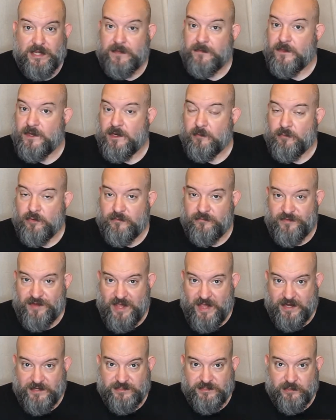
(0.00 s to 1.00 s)
and the number of
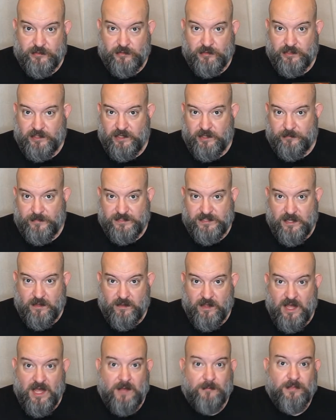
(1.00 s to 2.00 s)
dice that are lit up is how
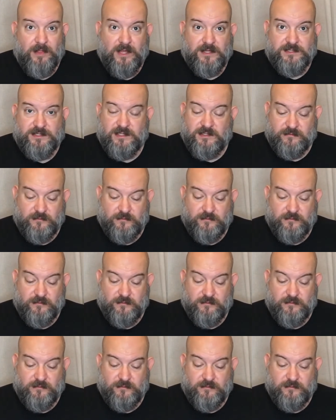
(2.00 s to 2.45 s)
complex it is.